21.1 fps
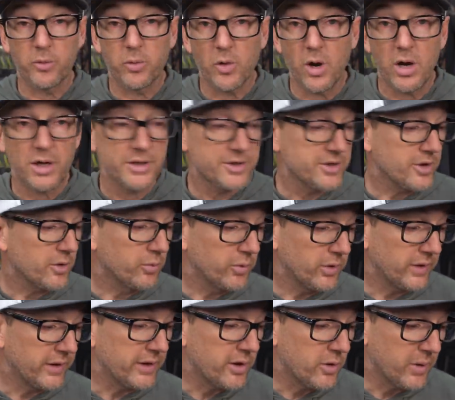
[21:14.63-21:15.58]
rods
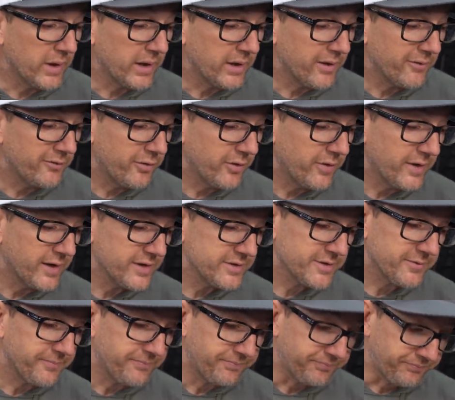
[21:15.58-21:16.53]
really quick for
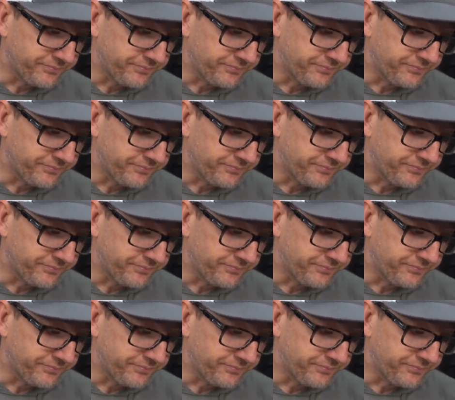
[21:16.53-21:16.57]
this.